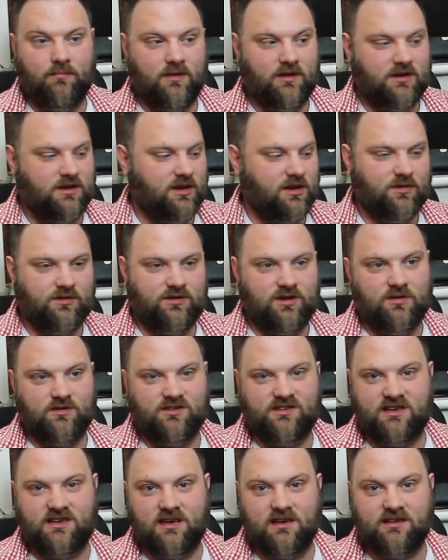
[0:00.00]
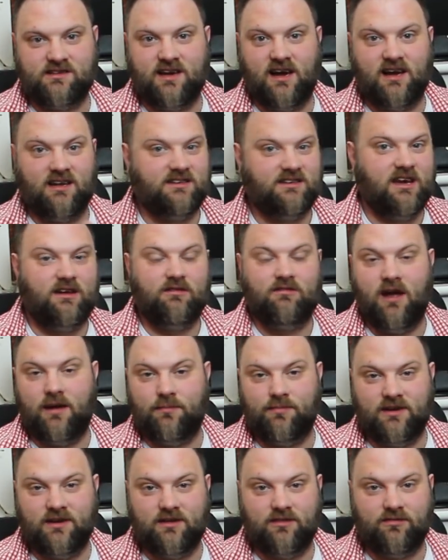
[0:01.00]
You could use the
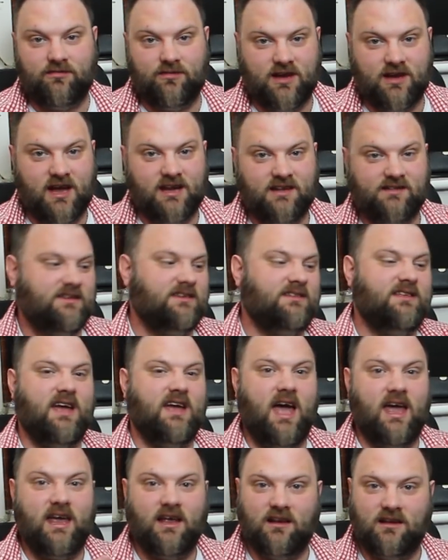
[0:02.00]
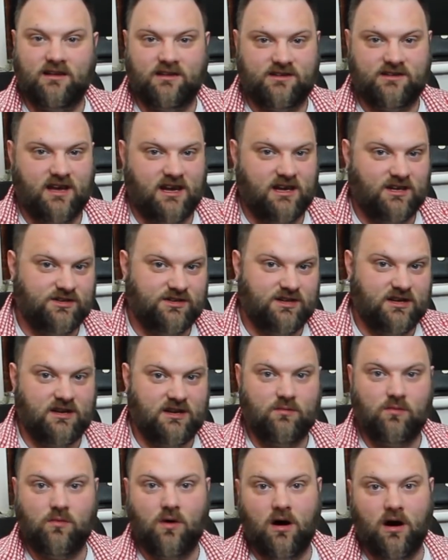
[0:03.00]
Titera MD380, the Alence
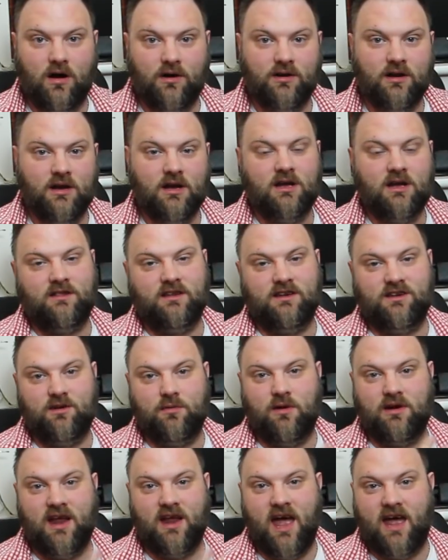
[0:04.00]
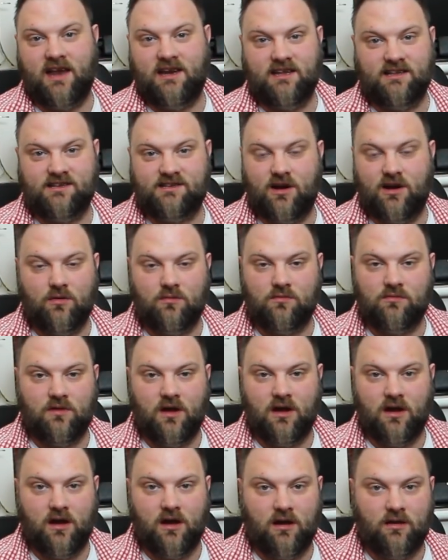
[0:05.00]
HD1. They do an Anytone
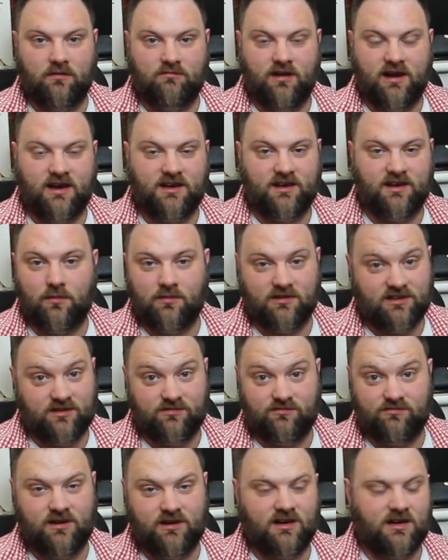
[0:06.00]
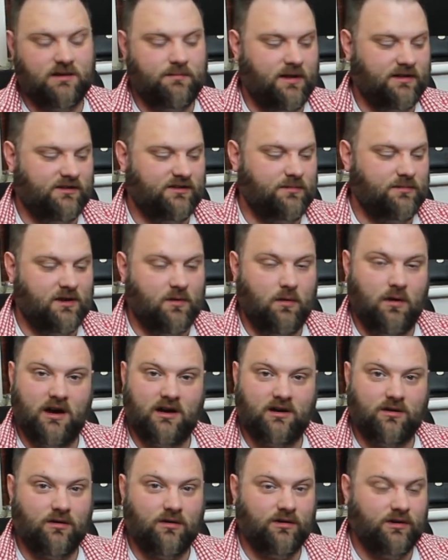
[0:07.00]
radio, which is really meant to be
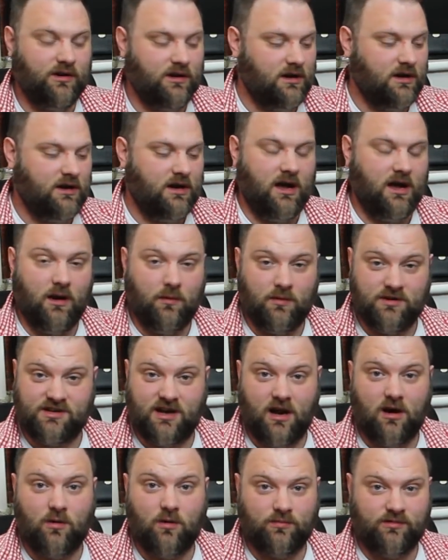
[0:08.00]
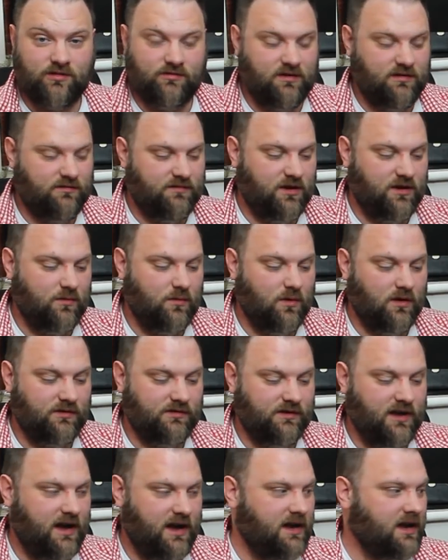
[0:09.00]
quite good, which I hope to review one
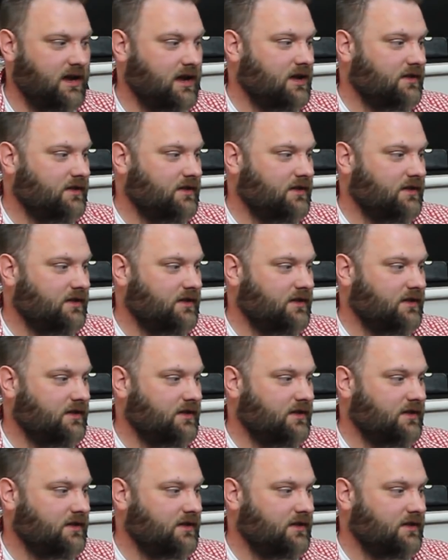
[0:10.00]
day.